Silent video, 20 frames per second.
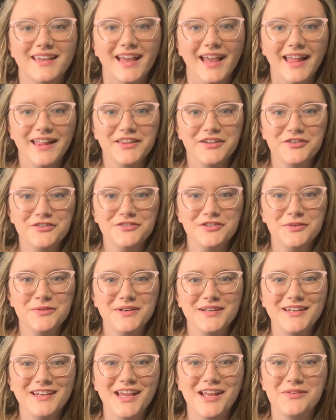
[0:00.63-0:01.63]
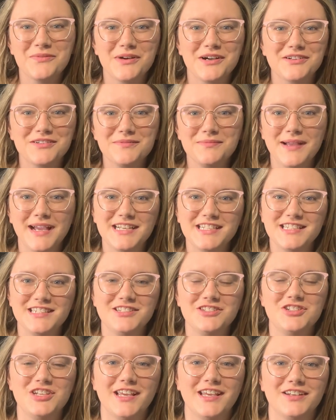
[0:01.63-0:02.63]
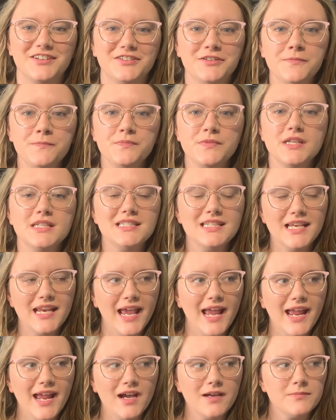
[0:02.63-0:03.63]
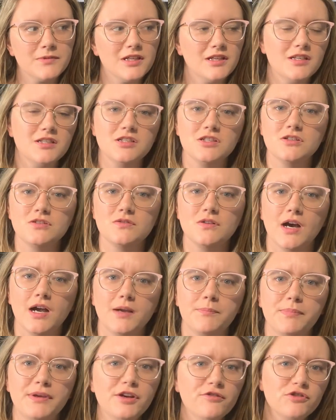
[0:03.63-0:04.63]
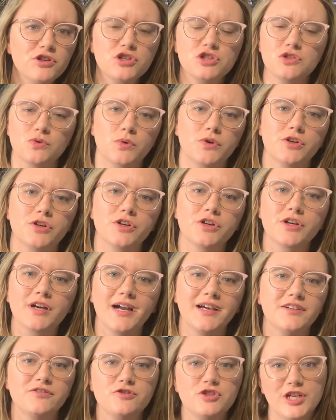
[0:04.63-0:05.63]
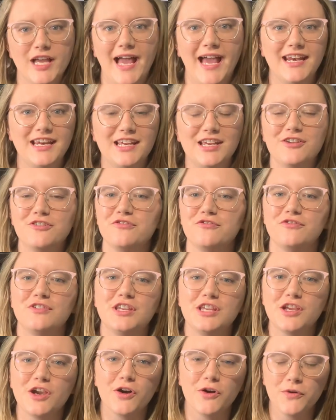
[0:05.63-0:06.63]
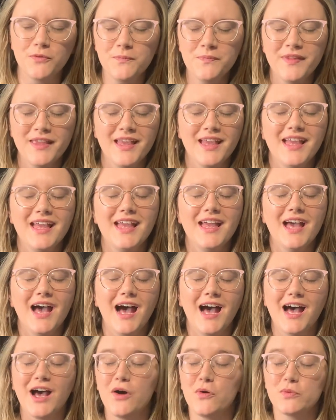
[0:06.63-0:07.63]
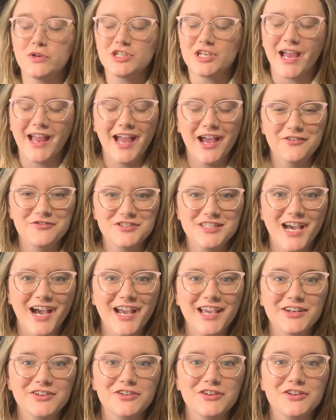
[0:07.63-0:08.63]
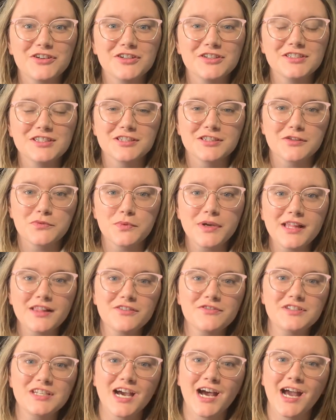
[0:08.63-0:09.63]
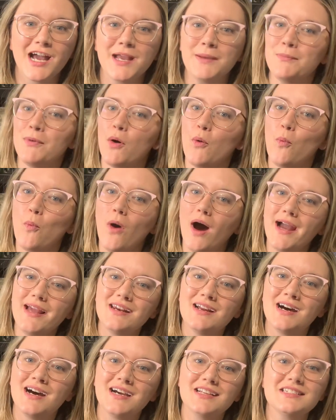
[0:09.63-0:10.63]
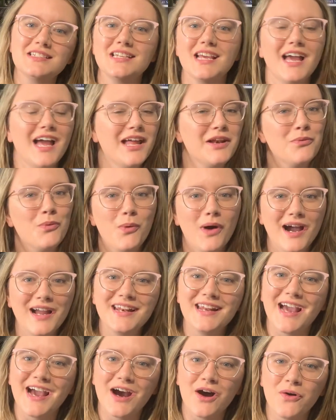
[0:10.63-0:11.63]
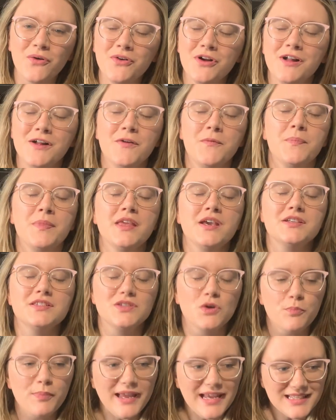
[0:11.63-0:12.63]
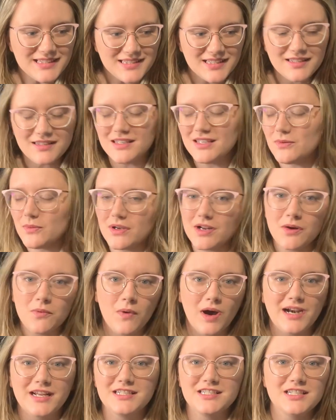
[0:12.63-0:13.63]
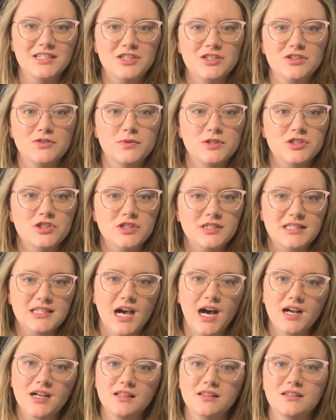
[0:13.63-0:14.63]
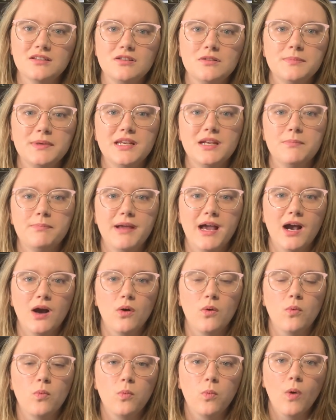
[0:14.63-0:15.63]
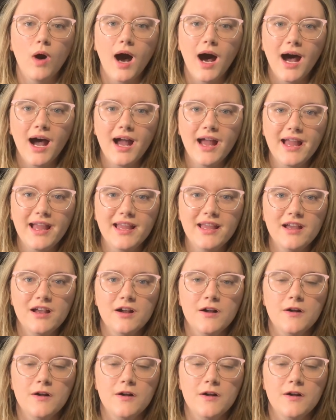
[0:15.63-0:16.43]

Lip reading: Hello everyone and welcome back to the channel. Today I'm going to do a bit of a shorter kind of chatty video, which I have titled The Wheel of Time, Why Not and Why Now? So basically what I wanted to do was just talk a little bit about why,